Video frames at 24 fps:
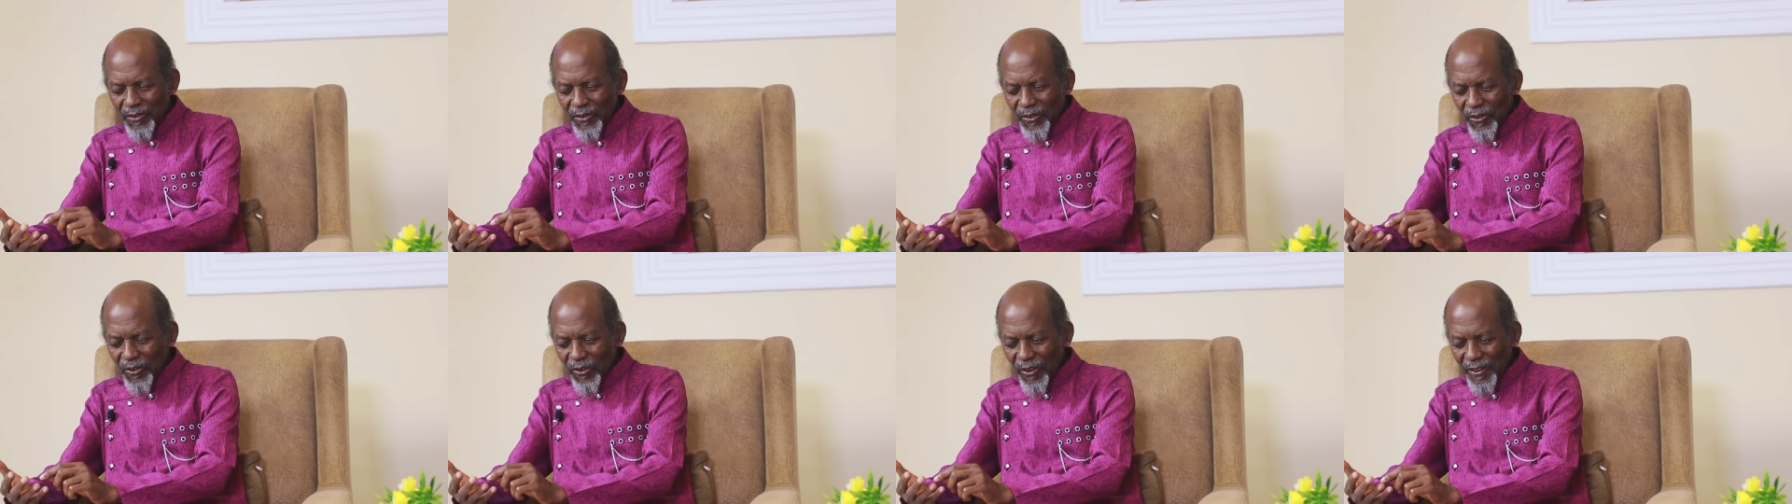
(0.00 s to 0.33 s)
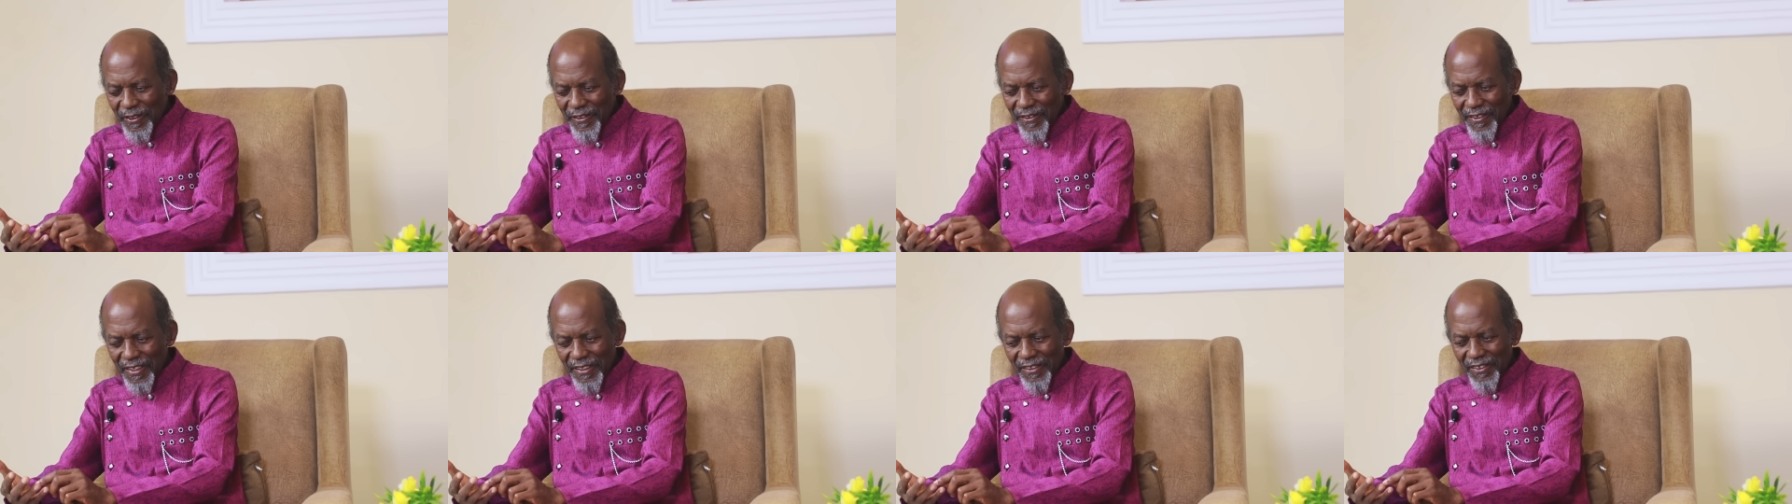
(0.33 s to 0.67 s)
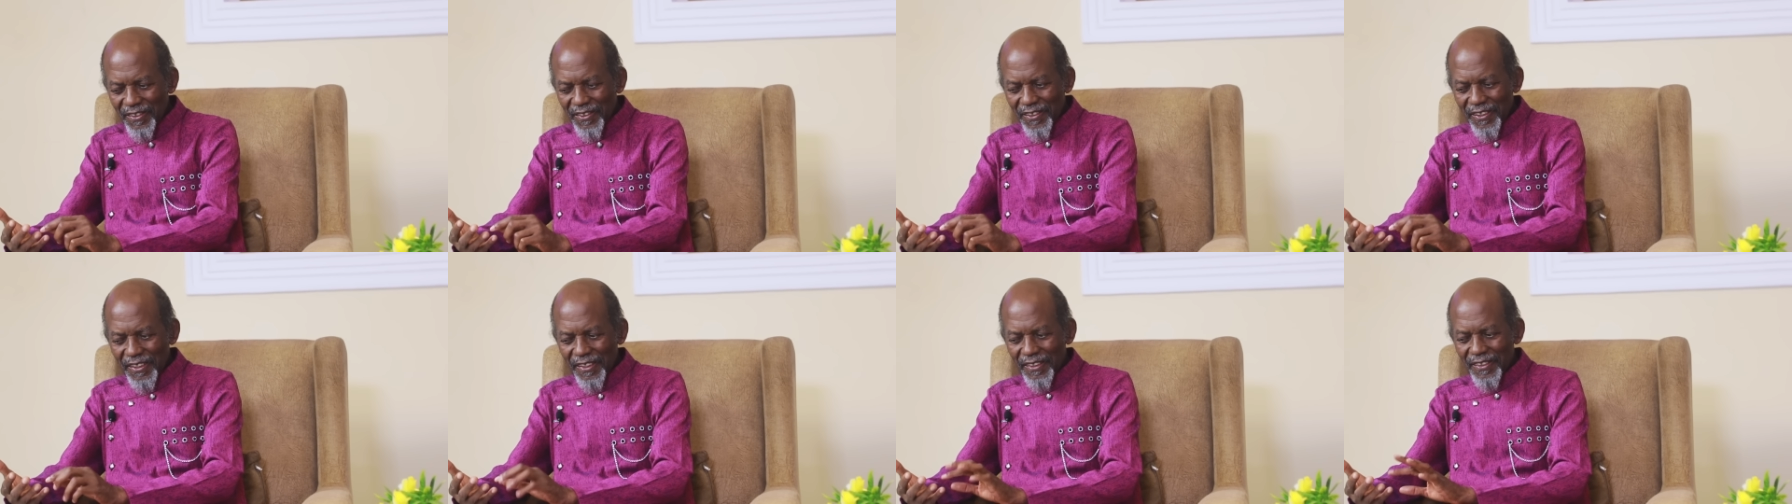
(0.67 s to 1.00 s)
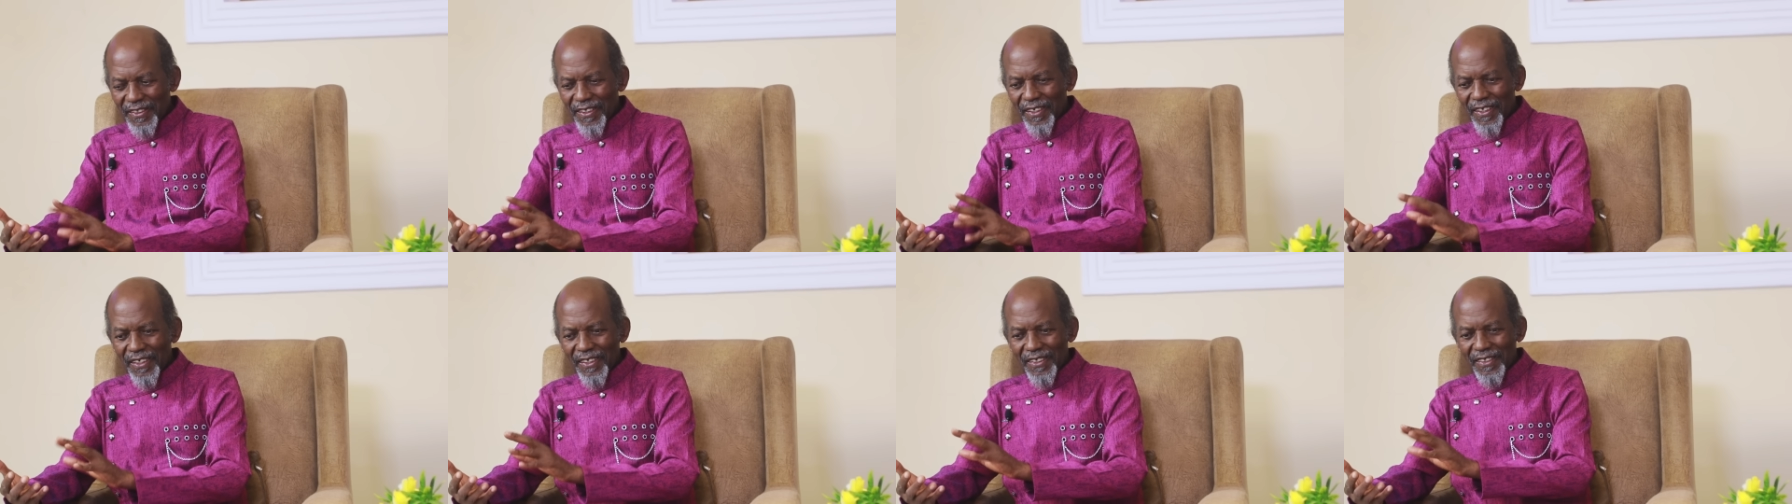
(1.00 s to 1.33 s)
to
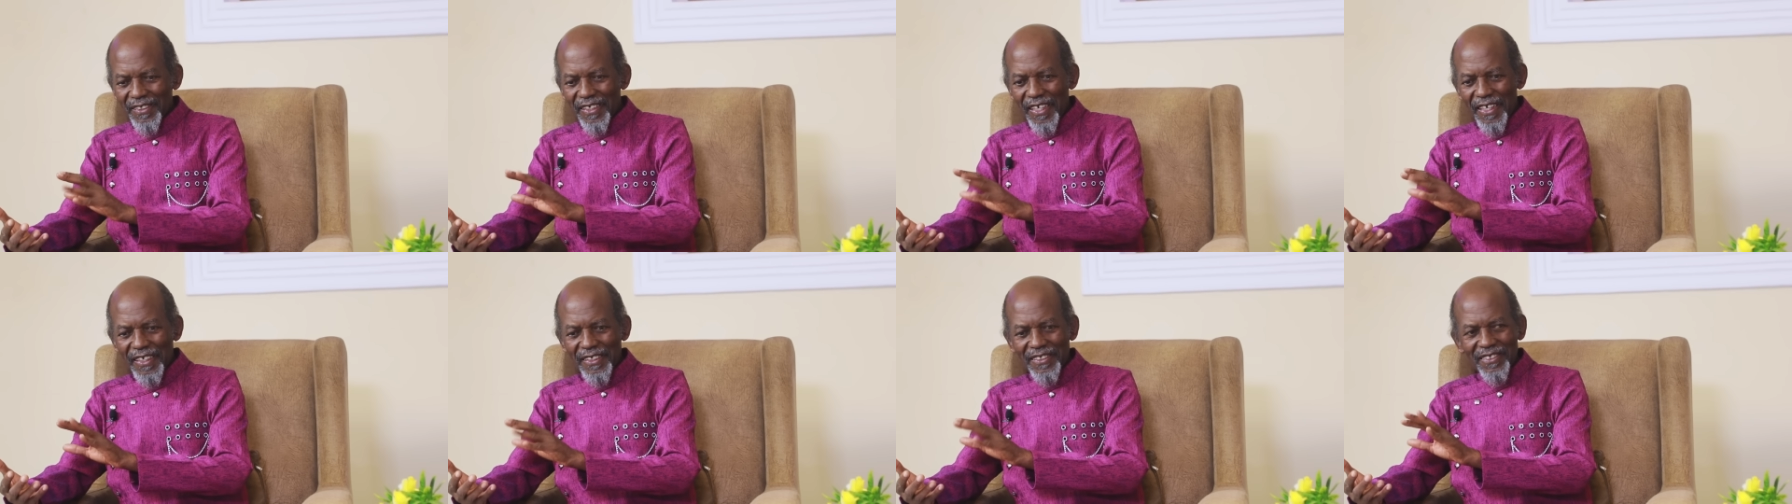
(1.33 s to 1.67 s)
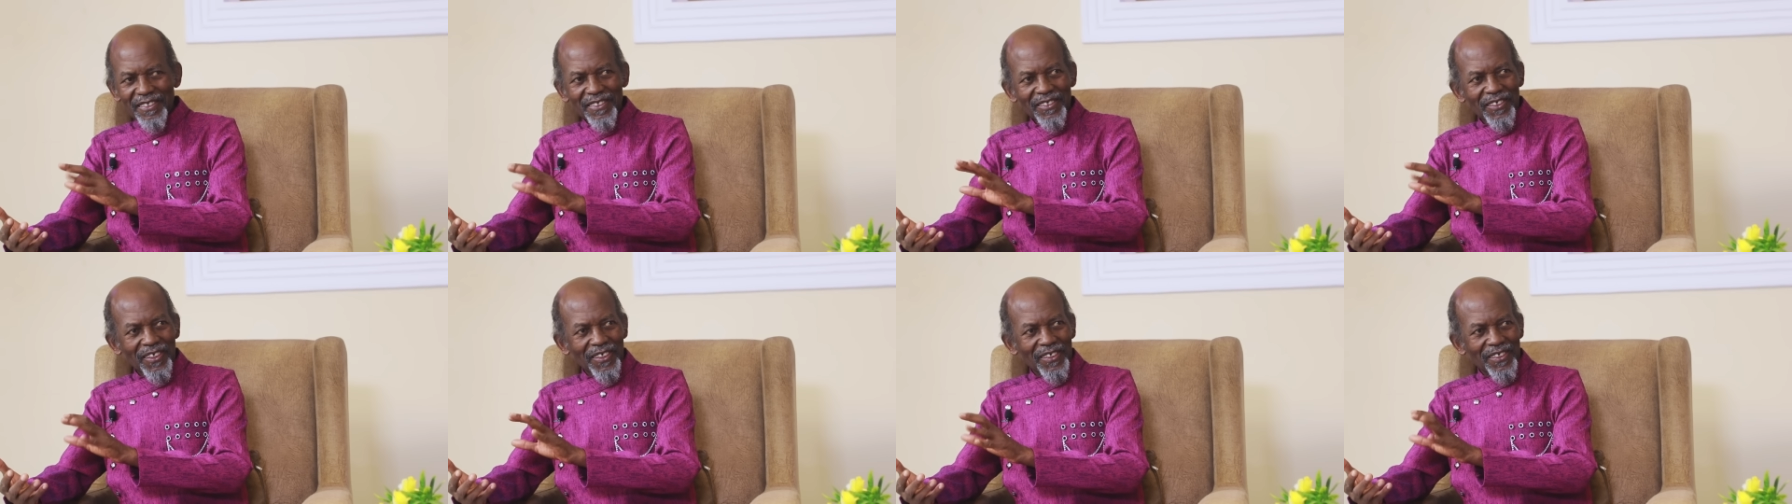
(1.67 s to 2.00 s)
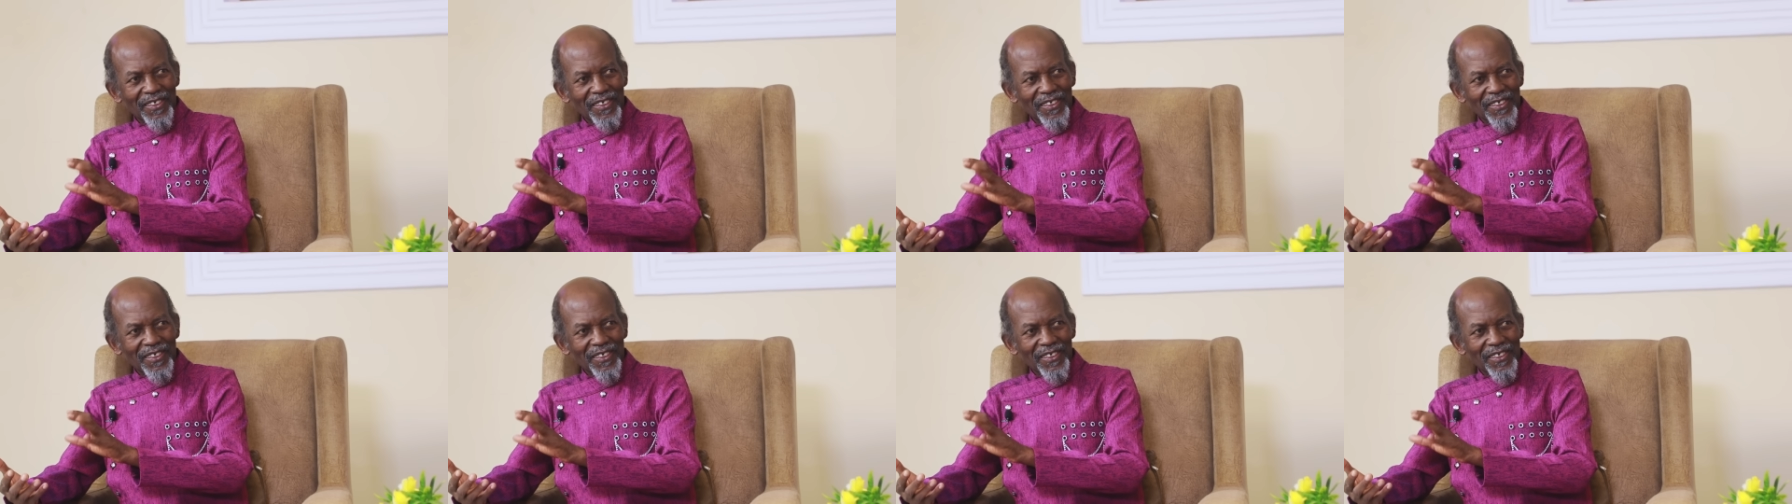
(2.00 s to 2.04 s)
concentrate, then